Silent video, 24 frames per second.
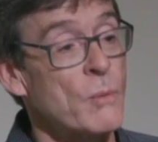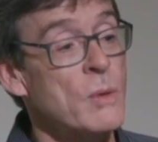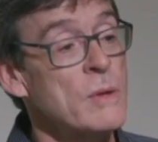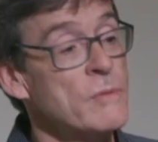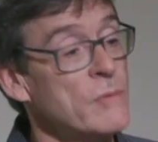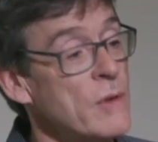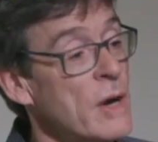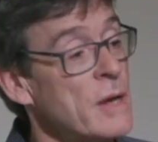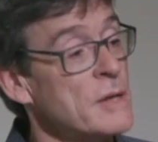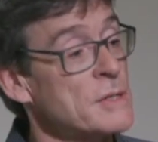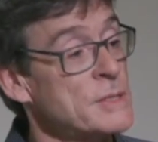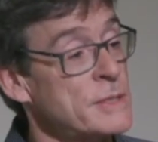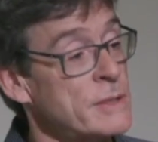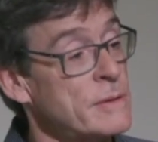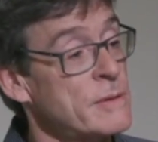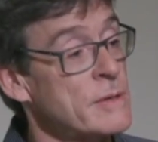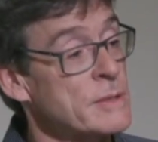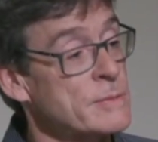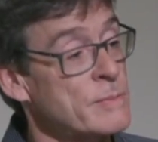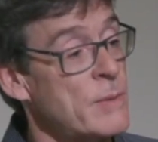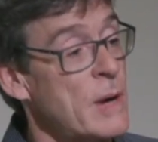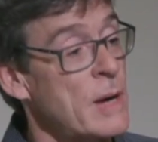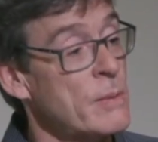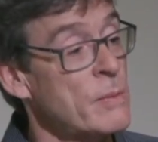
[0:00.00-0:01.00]
we've got a
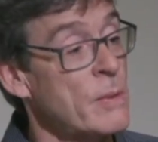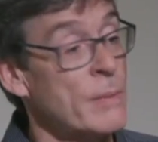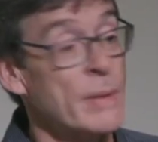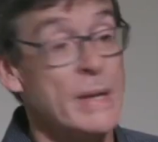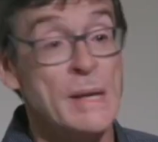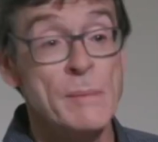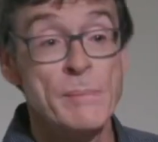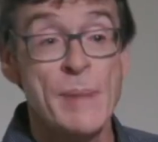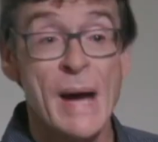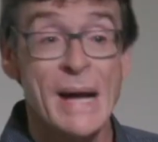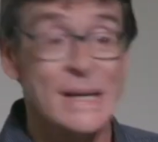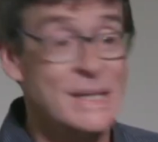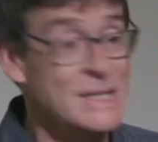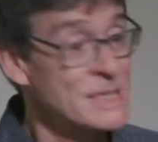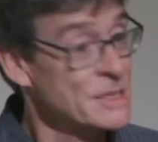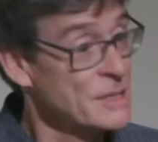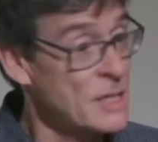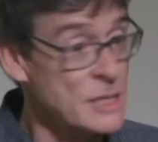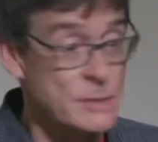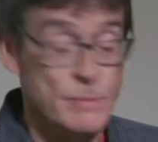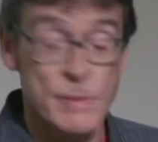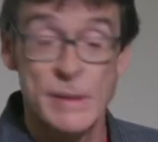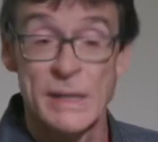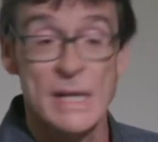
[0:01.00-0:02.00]
serious problem, and impact
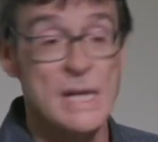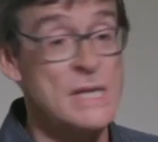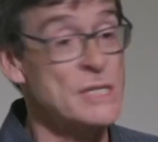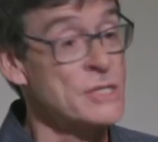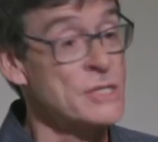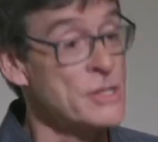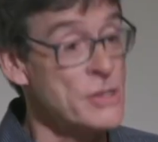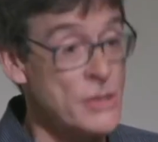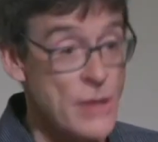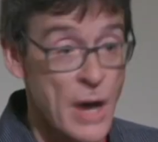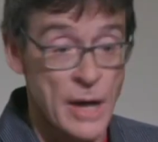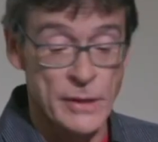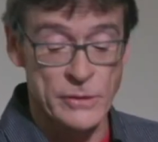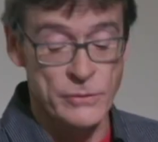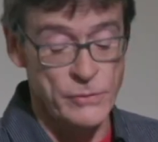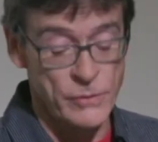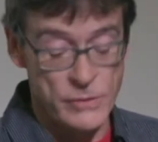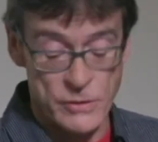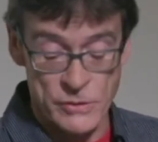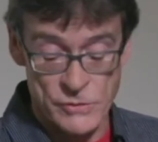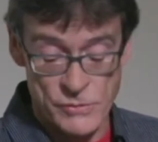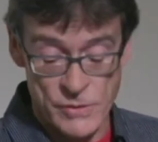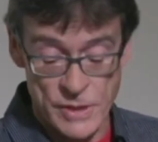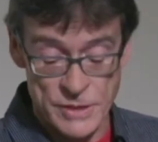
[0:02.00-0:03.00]
assessment is not
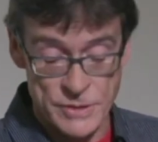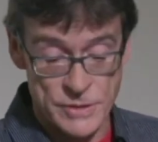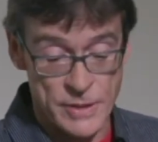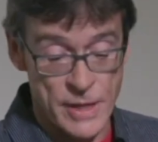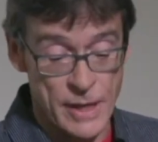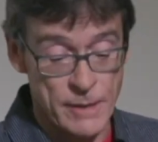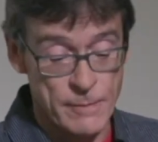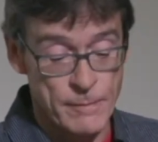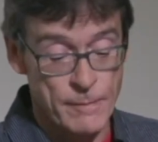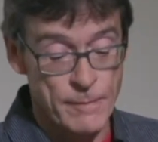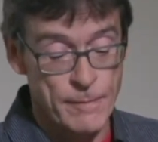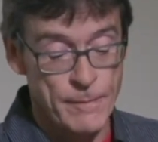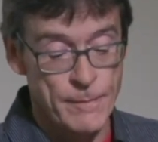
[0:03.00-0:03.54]
going to address that.